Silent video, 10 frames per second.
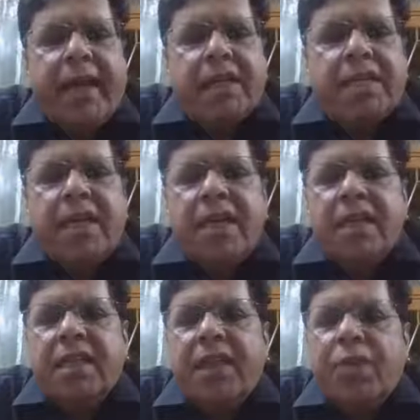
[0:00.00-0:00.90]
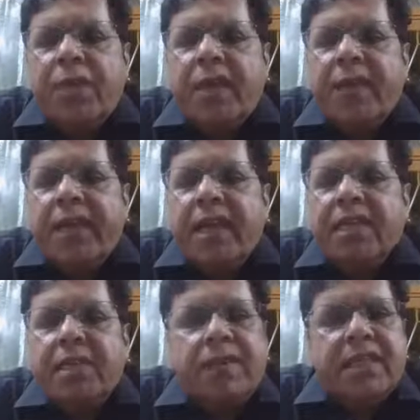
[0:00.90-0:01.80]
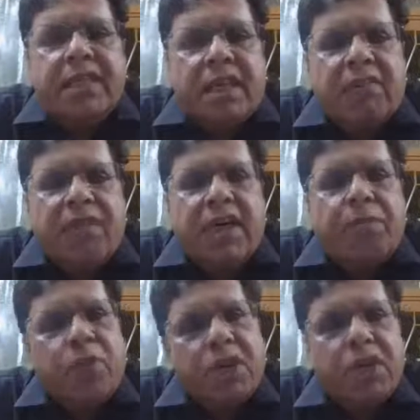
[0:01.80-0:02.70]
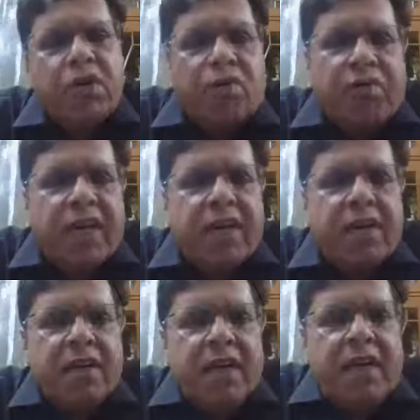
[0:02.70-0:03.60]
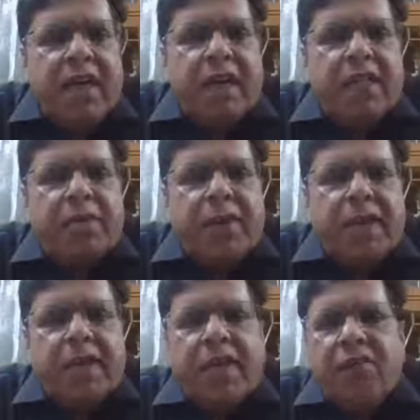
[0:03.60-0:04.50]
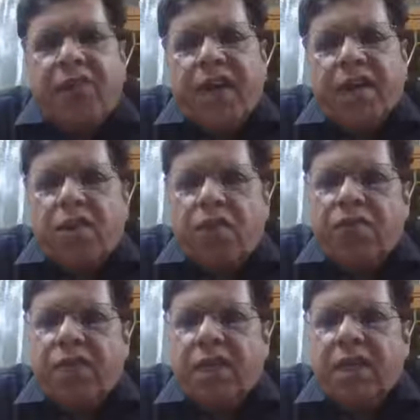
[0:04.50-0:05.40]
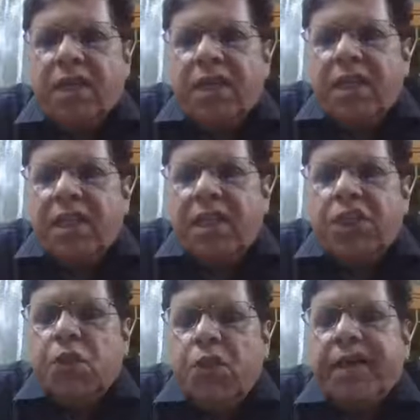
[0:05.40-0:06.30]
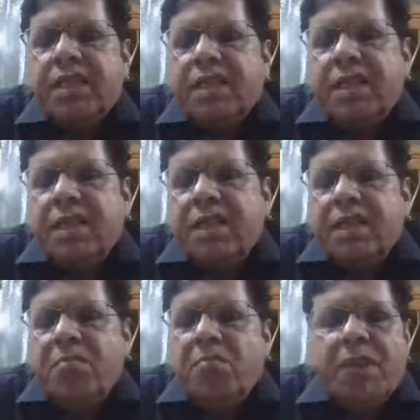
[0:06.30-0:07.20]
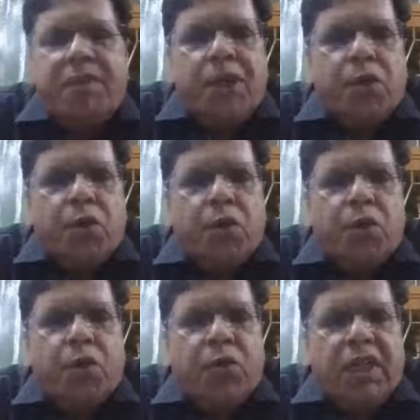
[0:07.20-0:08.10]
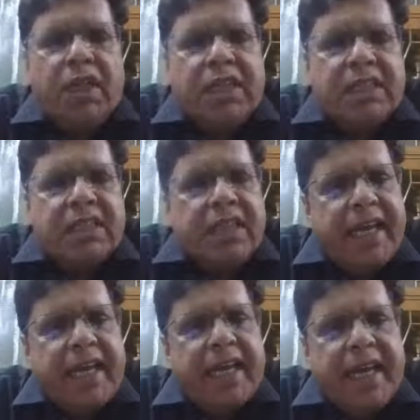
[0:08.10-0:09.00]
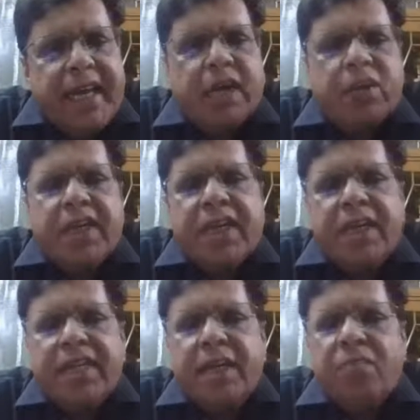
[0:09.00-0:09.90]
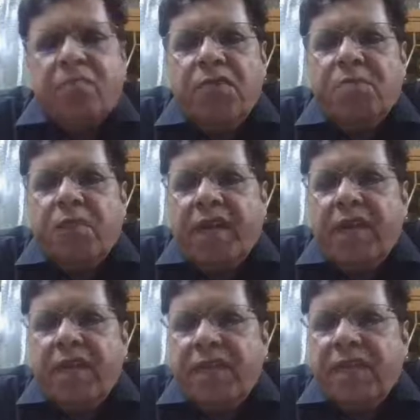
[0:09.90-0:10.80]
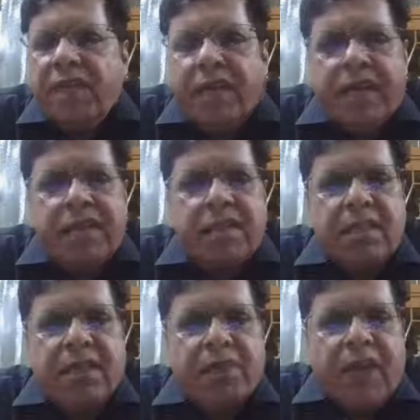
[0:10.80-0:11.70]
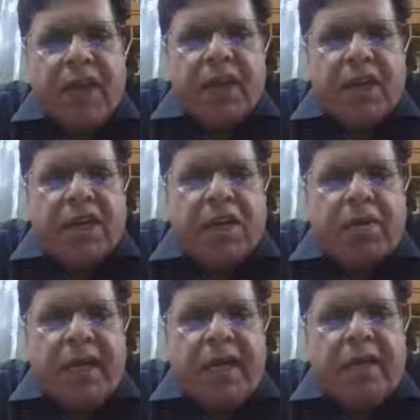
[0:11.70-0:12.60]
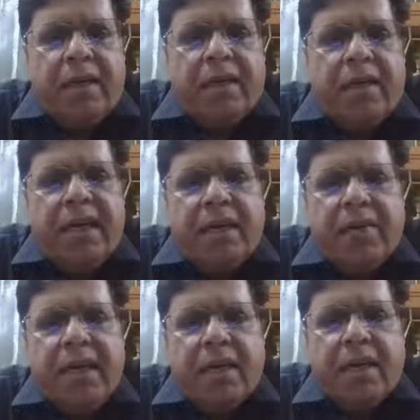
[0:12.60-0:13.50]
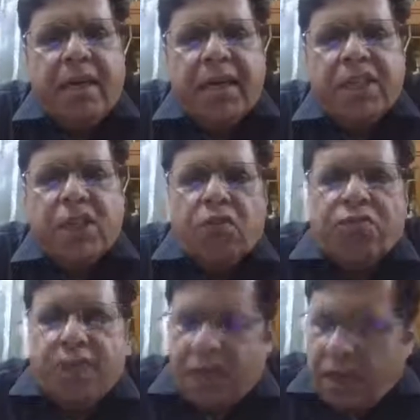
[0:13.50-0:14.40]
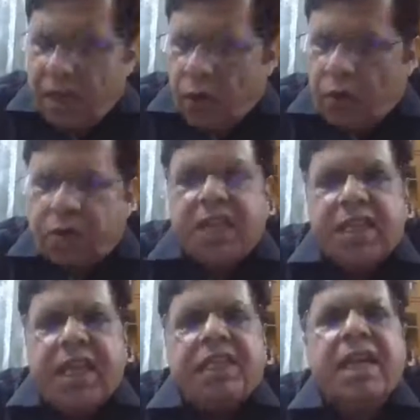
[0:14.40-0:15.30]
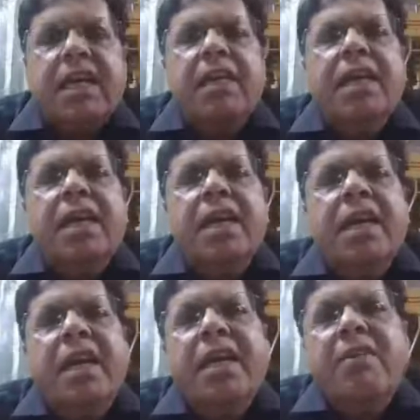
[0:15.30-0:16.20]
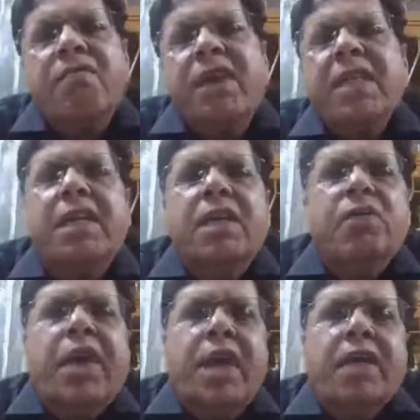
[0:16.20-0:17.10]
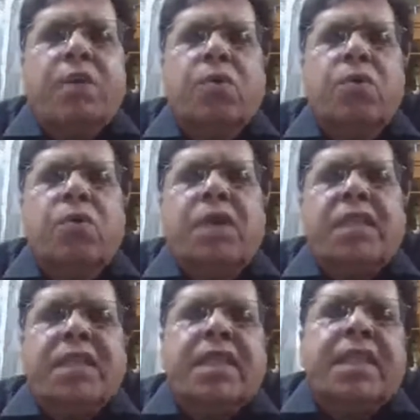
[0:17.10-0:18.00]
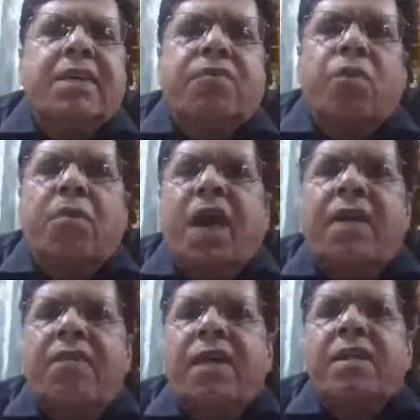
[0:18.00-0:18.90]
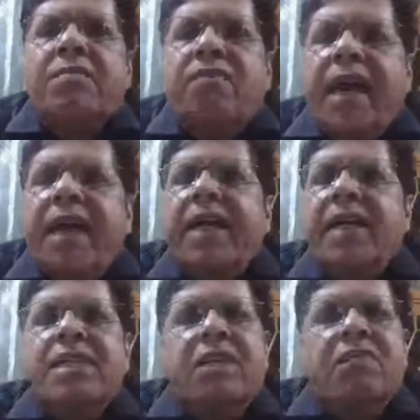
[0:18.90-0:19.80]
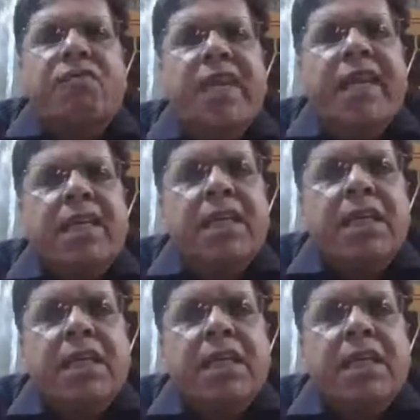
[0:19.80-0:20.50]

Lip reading: accelerating the repair mechanism and significant protective effect. And the protective effect of these crude extract may be due to their antioxidant enzyme, which provide defense against the determined detrimental action of the oxidized LDL. And finally, I would like to say that from our findings, we can